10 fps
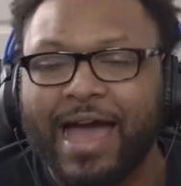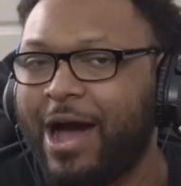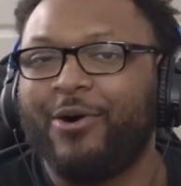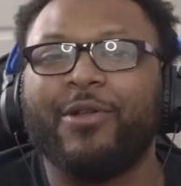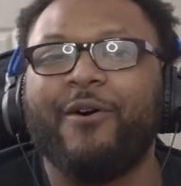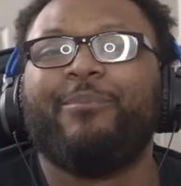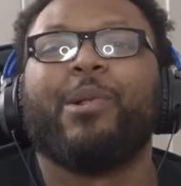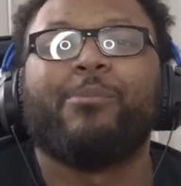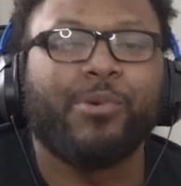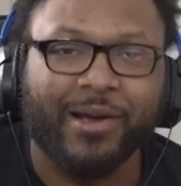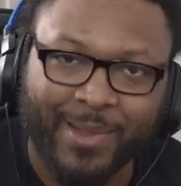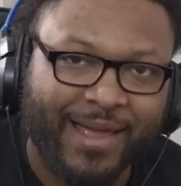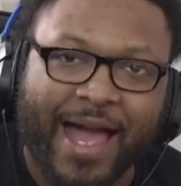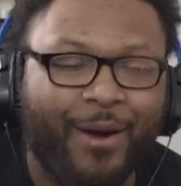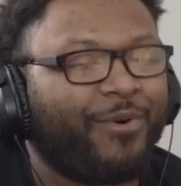I don't know if
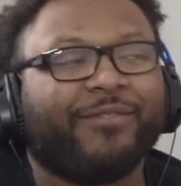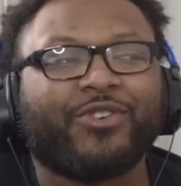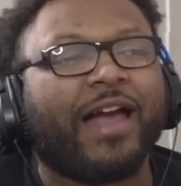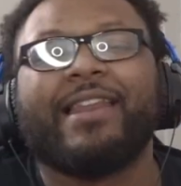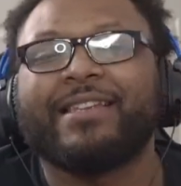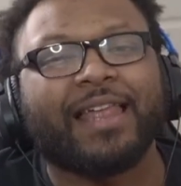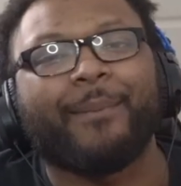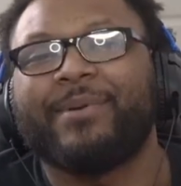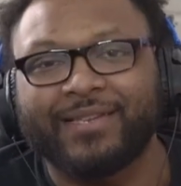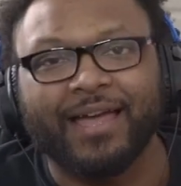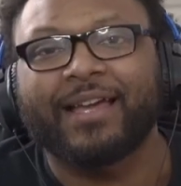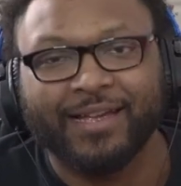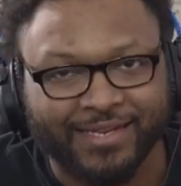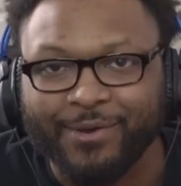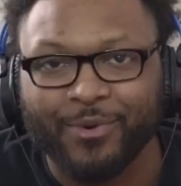Brooklyn guy would have tried to snap his neck
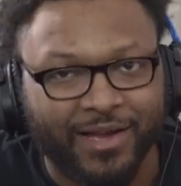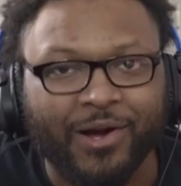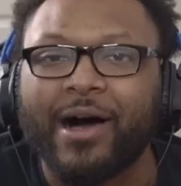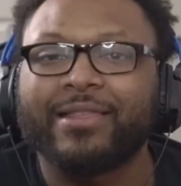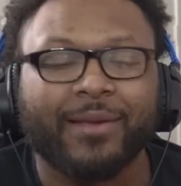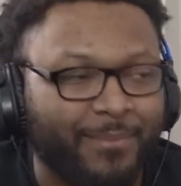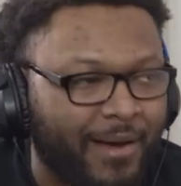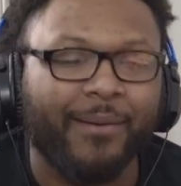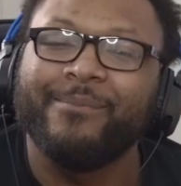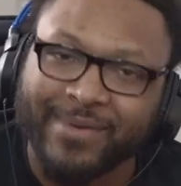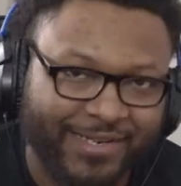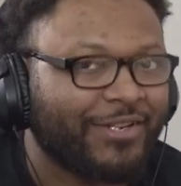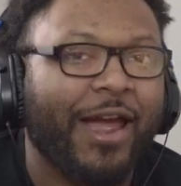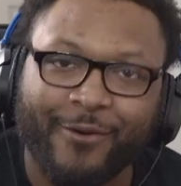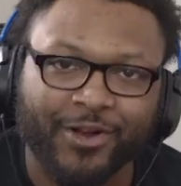because he would have caught them up
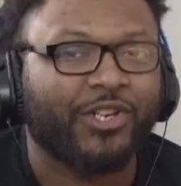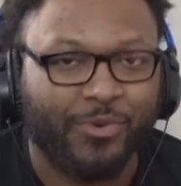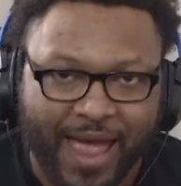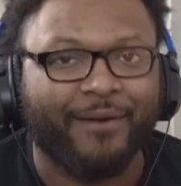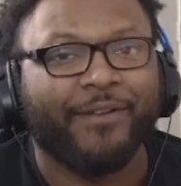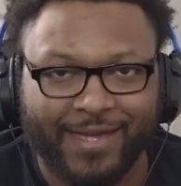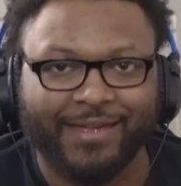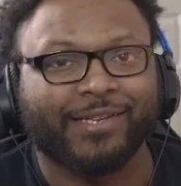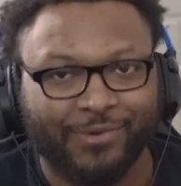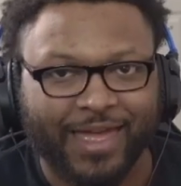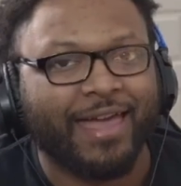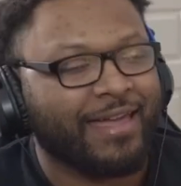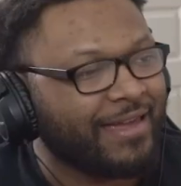giraffe hands, okay?